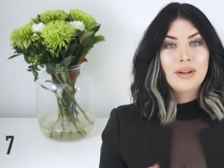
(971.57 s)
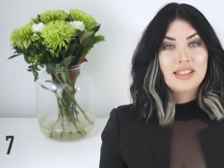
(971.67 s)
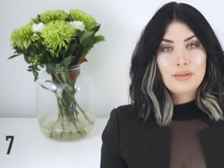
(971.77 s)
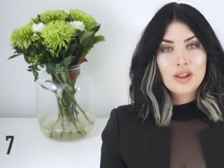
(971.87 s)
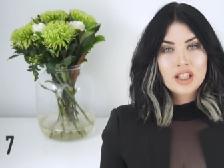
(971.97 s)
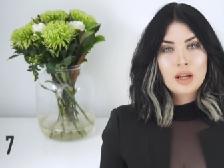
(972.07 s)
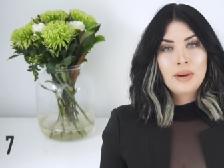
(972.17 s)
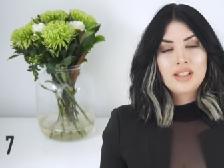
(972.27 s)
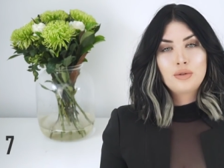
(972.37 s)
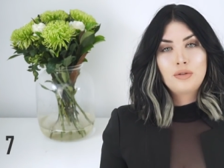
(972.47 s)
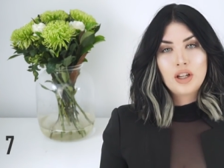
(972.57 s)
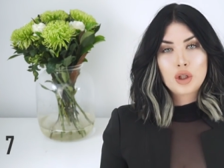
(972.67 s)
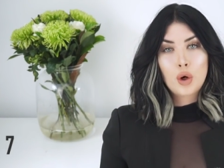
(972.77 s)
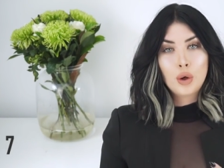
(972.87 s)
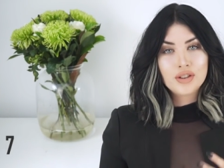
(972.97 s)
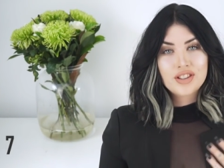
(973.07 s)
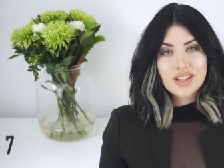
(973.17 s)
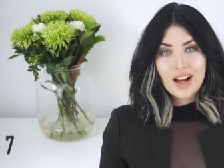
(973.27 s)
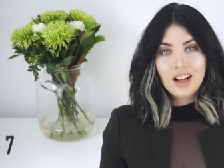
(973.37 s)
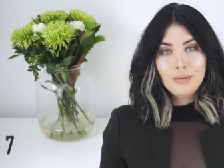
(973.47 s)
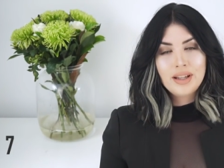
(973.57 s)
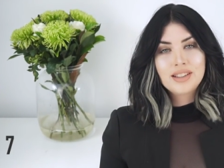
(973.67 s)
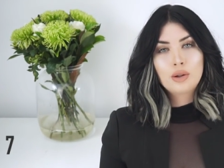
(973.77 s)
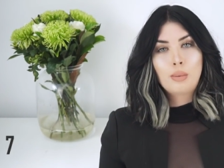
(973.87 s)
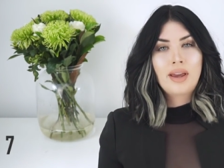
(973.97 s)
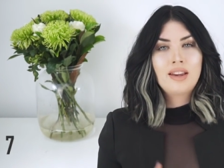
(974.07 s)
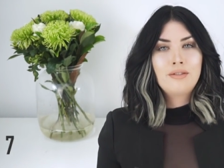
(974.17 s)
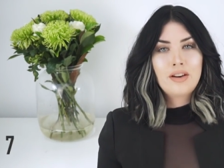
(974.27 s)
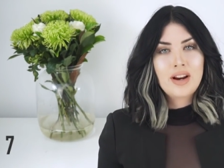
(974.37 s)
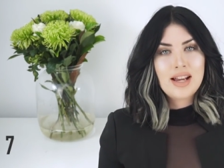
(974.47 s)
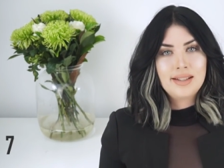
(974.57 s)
my seventh tip is to find your own style because it will make it very